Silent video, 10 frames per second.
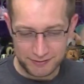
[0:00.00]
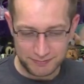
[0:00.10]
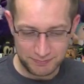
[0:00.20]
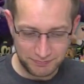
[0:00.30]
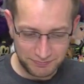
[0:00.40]

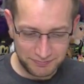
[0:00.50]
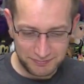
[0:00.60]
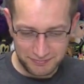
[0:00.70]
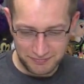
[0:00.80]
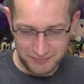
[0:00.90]

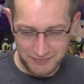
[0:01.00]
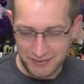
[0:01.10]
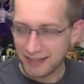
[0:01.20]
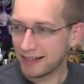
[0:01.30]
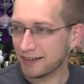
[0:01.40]

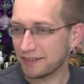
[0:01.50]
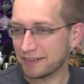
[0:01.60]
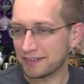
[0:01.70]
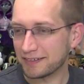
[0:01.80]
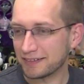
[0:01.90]

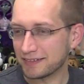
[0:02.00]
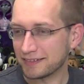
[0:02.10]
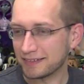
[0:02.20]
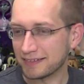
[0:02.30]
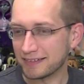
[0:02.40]

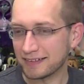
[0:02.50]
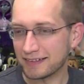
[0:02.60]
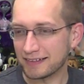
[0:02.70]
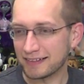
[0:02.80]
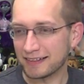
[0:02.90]

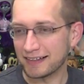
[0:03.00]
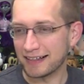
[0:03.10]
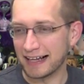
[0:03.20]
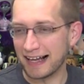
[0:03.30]
(silent)